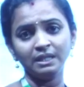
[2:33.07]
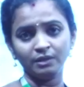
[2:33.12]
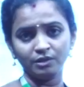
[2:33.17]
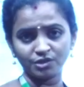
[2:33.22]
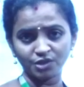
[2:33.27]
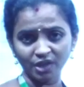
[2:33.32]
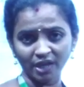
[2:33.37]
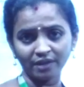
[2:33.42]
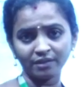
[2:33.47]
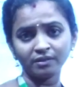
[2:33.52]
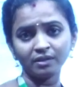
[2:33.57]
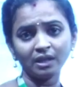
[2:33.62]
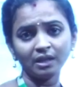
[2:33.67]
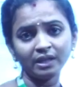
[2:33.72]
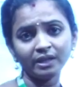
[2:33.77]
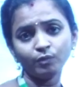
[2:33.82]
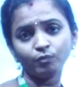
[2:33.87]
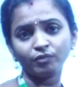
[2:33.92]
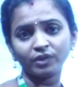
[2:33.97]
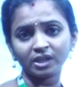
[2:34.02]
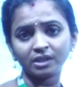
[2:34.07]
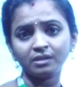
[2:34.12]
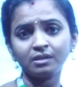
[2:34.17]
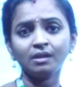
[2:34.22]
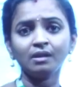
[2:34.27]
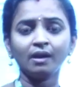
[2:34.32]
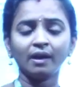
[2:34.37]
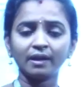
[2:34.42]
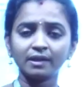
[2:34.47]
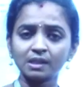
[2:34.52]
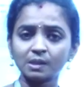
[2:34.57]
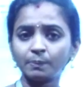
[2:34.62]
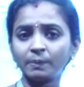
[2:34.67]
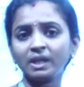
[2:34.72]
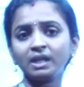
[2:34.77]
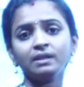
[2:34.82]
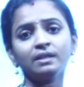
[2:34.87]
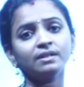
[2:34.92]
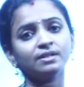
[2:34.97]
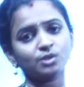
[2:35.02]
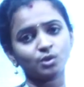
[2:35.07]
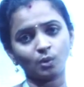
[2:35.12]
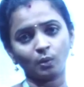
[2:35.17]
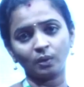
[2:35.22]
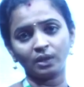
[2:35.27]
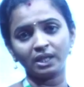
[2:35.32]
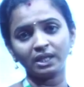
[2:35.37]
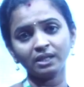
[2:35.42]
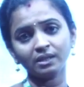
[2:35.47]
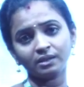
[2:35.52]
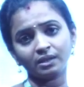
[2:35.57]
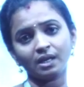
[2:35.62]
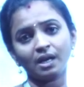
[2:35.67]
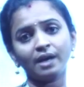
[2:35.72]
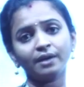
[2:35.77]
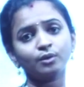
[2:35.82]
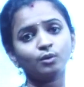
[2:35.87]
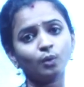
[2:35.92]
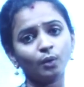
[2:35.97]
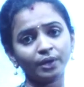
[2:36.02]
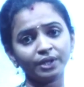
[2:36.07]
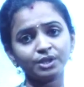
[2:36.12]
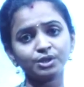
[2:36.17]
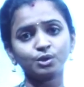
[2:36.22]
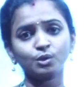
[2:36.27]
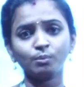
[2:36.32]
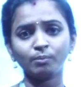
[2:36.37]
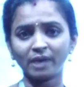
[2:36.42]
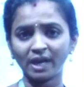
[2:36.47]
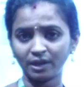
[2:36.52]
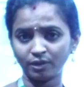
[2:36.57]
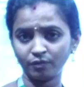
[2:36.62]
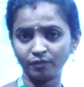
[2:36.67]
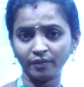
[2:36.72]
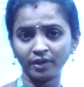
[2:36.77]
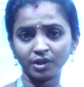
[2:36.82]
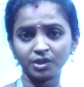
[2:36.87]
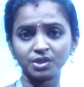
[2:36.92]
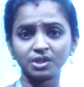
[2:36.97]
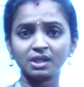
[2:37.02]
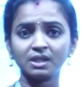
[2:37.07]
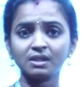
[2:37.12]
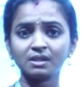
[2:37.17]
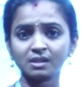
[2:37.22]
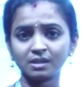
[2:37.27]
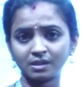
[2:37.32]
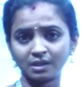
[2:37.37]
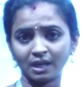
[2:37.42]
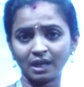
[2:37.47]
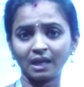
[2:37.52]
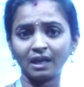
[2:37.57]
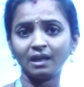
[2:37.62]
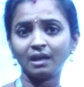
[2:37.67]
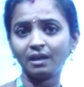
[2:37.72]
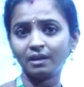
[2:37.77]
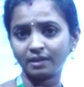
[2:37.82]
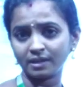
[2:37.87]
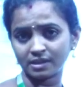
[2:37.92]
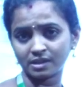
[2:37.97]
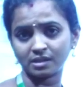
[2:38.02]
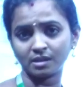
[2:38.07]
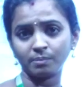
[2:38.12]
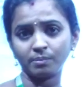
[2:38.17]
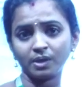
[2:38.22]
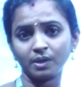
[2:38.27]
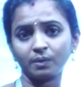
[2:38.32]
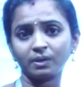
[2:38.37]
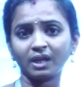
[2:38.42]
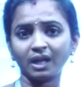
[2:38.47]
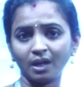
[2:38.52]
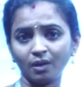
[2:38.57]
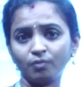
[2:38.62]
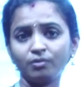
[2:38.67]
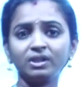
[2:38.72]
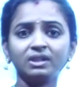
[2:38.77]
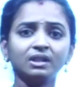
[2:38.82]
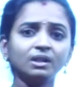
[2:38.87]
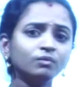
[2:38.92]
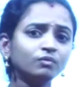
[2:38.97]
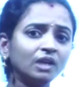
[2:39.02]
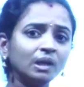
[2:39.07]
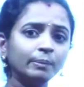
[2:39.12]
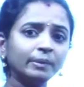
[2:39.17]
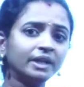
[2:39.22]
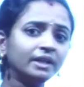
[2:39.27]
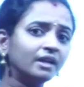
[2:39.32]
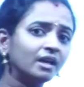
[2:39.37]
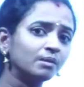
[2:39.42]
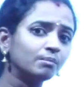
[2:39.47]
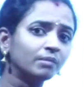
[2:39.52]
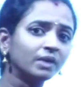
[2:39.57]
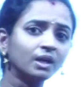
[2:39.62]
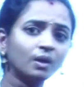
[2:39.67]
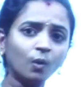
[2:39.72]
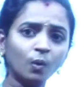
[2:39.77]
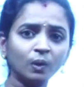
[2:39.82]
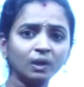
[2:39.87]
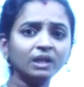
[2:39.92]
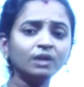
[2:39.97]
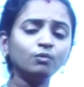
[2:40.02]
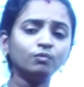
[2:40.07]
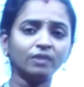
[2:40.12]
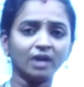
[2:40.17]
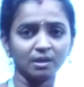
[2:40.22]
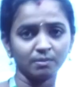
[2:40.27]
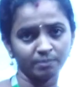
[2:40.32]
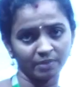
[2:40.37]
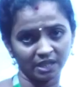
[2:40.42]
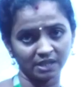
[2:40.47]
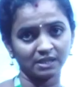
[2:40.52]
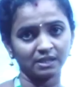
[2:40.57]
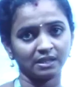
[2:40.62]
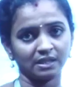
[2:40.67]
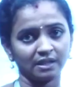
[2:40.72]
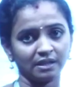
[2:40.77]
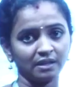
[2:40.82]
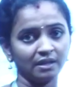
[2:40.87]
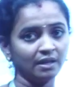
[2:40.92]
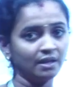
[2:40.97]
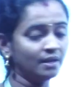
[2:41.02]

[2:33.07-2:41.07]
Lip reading: Generally with the experience only they are going to manufacture, sell, distribute, everything will be done by only one person.